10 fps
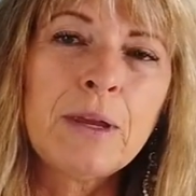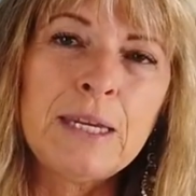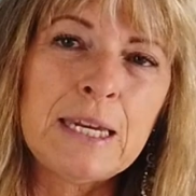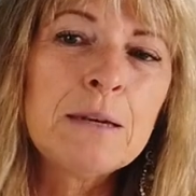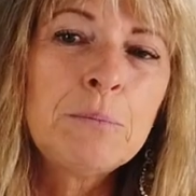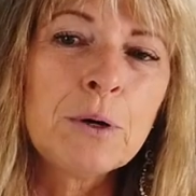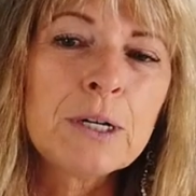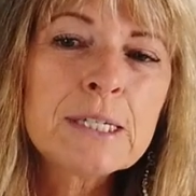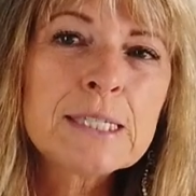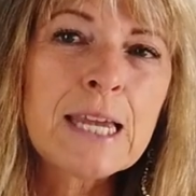They needed
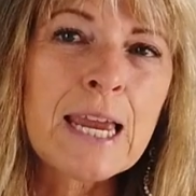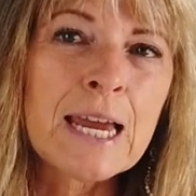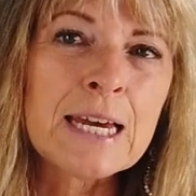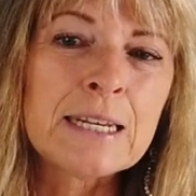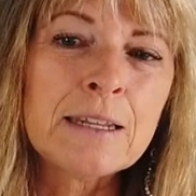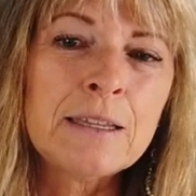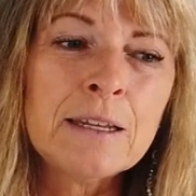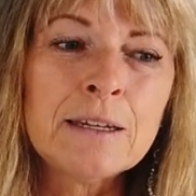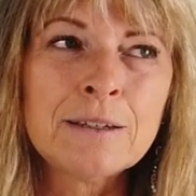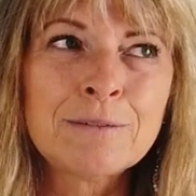books, and
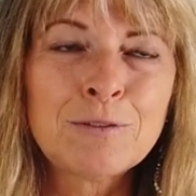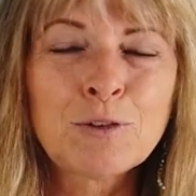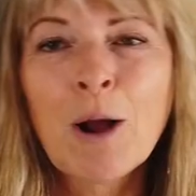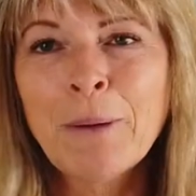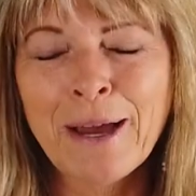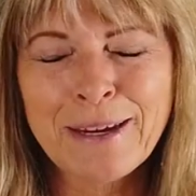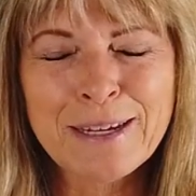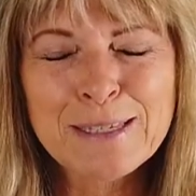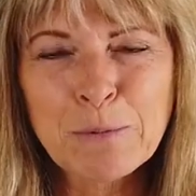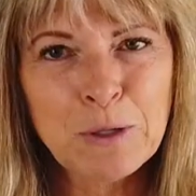the drawback
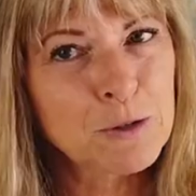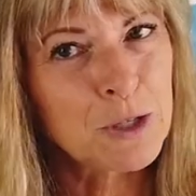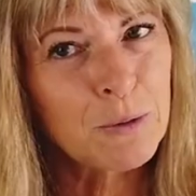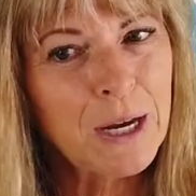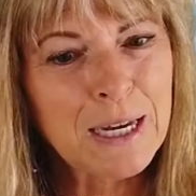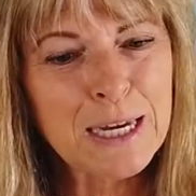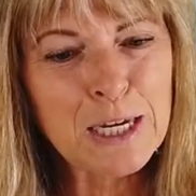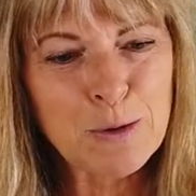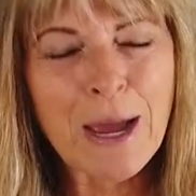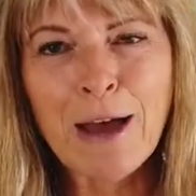is when you're
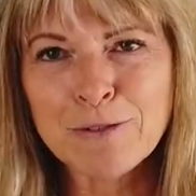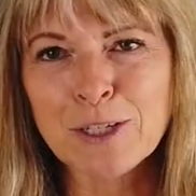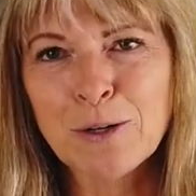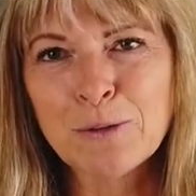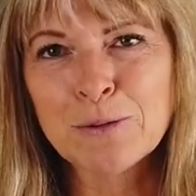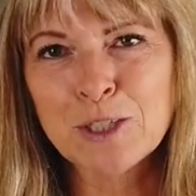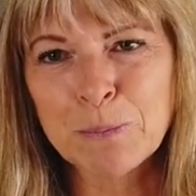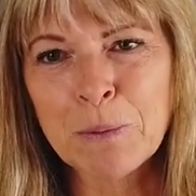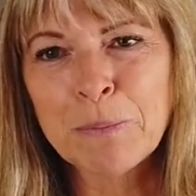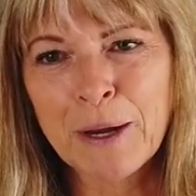donating, you have to go
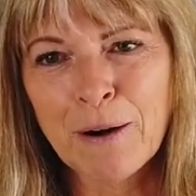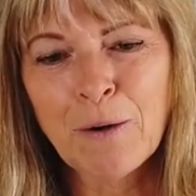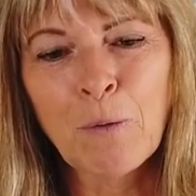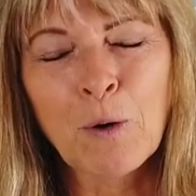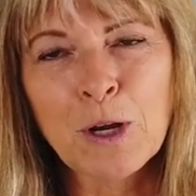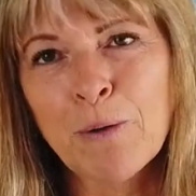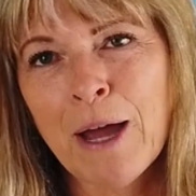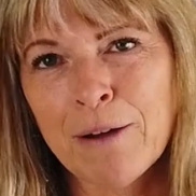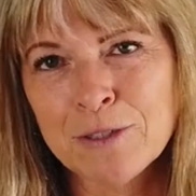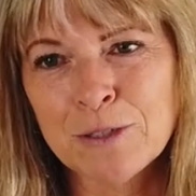ship them there or you
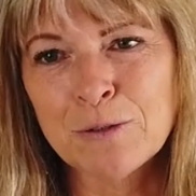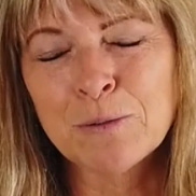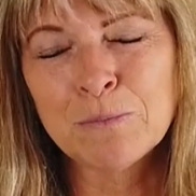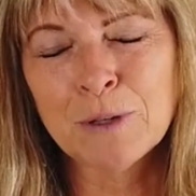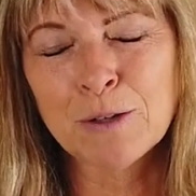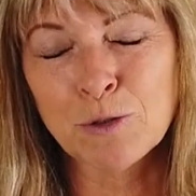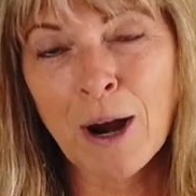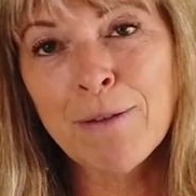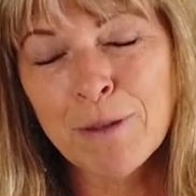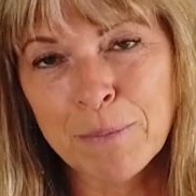have to
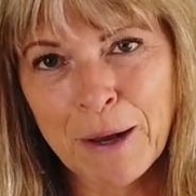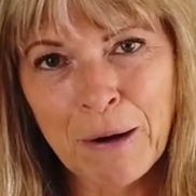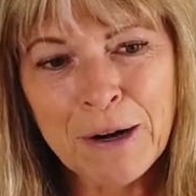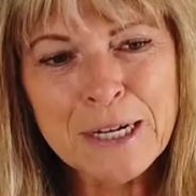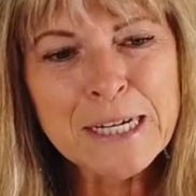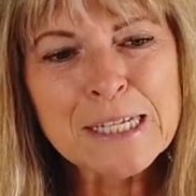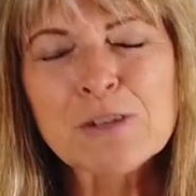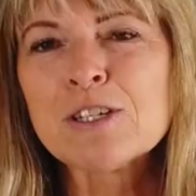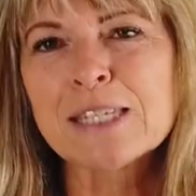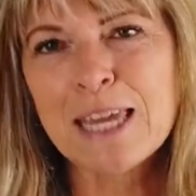drive them there.
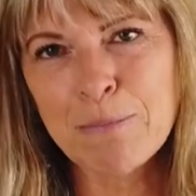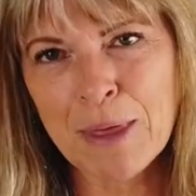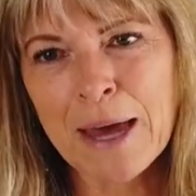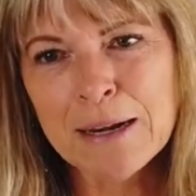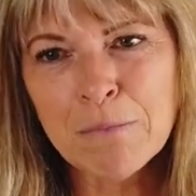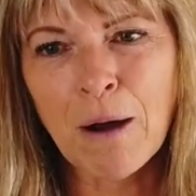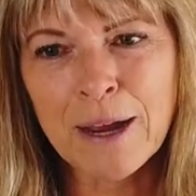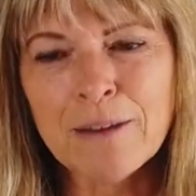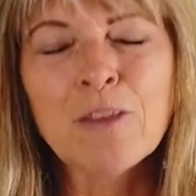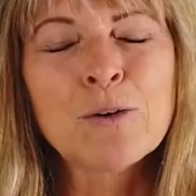So just keep that in
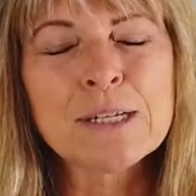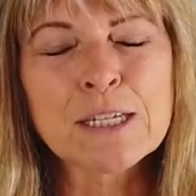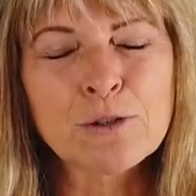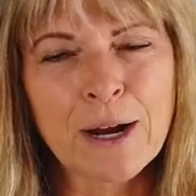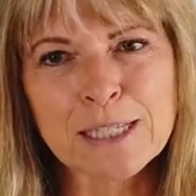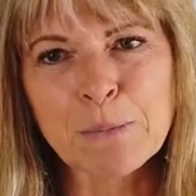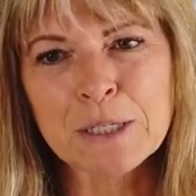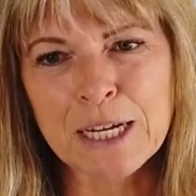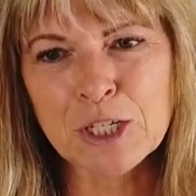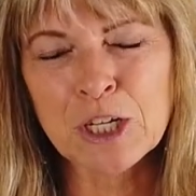mind, that there is a
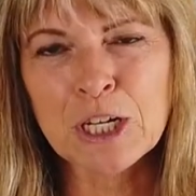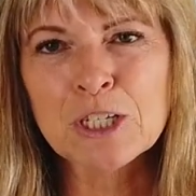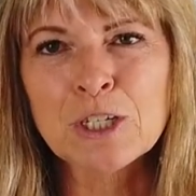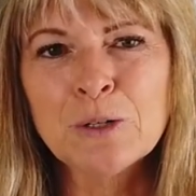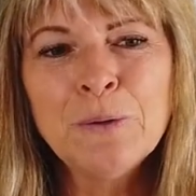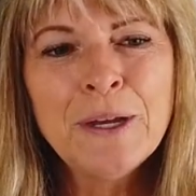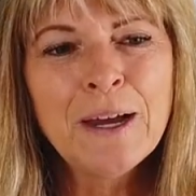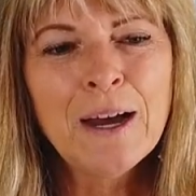transportation issue.